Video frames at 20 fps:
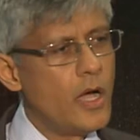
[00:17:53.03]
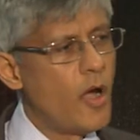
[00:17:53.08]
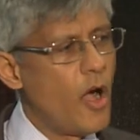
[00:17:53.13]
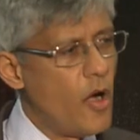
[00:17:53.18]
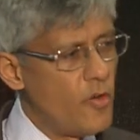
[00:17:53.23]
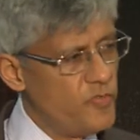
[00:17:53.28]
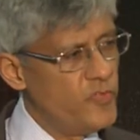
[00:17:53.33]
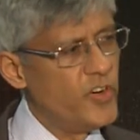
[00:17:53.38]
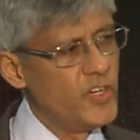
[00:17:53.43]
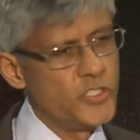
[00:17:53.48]

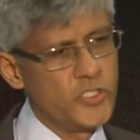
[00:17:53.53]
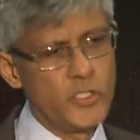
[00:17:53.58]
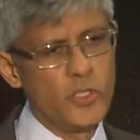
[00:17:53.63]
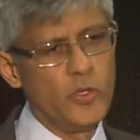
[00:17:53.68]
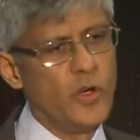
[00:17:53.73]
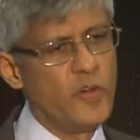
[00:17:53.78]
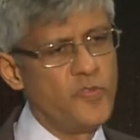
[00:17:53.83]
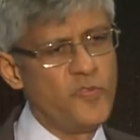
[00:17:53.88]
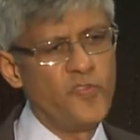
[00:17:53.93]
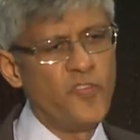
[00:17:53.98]
offers
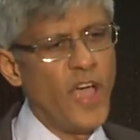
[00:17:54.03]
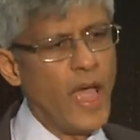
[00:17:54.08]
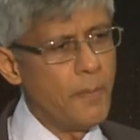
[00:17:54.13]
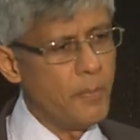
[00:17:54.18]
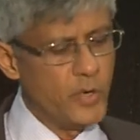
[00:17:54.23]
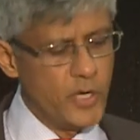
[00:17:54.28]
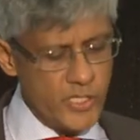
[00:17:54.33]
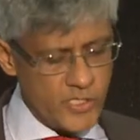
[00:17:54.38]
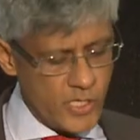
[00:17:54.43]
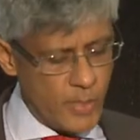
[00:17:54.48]
you a
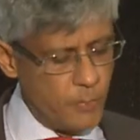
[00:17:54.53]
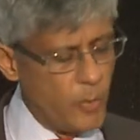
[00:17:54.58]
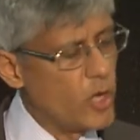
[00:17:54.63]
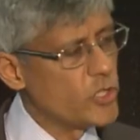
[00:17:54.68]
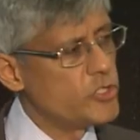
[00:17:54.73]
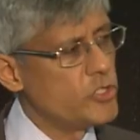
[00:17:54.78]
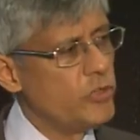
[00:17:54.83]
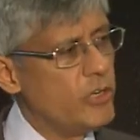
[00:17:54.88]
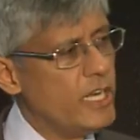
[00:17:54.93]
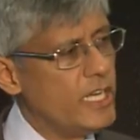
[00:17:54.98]
fabulous
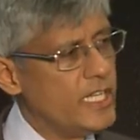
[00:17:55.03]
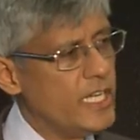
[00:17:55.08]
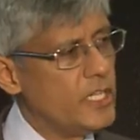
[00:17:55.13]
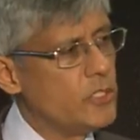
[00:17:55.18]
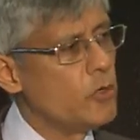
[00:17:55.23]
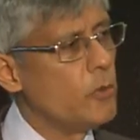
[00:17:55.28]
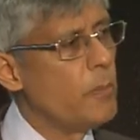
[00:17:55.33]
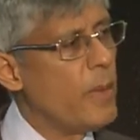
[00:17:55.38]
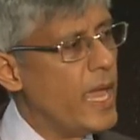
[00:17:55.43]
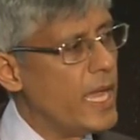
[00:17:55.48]
opportunity
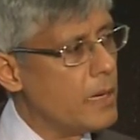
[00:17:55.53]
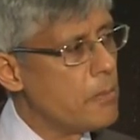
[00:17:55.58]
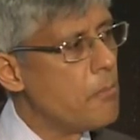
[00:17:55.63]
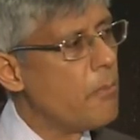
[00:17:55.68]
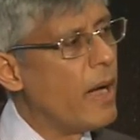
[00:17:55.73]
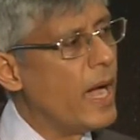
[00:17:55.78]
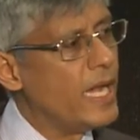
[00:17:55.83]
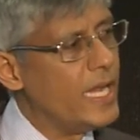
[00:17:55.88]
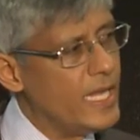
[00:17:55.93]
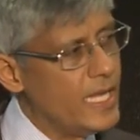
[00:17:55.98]
to make
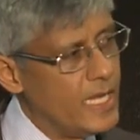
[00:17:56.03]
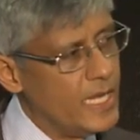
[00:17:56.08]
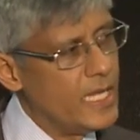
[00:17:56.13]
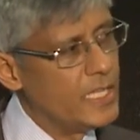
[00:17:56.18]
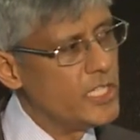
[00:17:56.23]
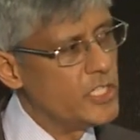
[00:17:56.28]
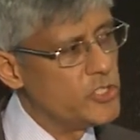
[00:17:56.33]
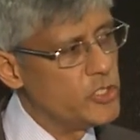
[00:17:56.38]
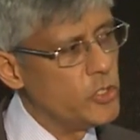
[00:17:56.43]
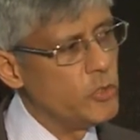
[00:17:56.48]
money
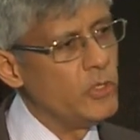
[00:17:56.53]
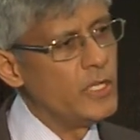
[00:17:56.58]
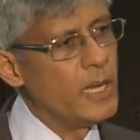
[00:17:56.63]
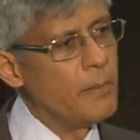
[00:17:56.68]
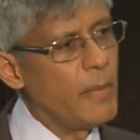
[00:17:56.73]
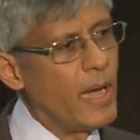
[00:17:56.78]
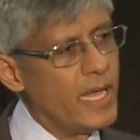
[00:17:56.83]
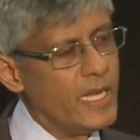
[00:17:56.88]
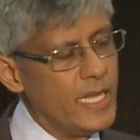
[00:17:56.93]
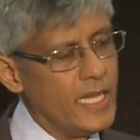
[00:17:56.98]
in the junior
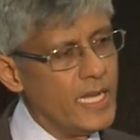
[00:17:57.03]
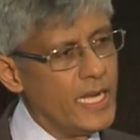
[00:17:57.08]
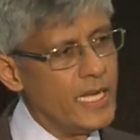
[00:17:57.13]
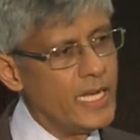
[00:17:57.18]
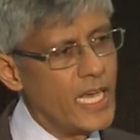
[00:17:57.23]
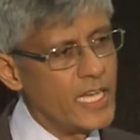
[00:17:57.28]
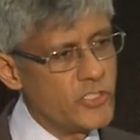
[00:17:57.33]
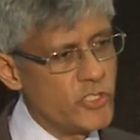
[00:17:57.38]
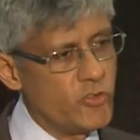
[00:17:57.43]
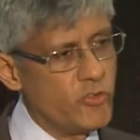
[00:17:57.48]
mining
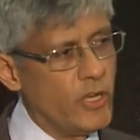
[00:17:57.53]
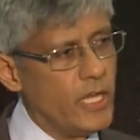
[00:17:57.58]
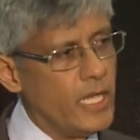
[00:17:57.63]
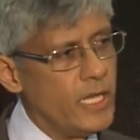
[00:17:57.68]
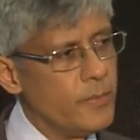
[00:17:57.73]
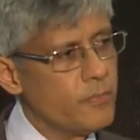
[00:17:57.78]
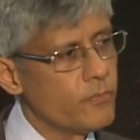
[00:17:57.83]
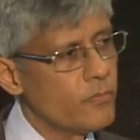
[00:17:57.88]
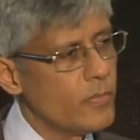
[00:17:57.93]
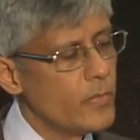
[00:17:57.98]
industry.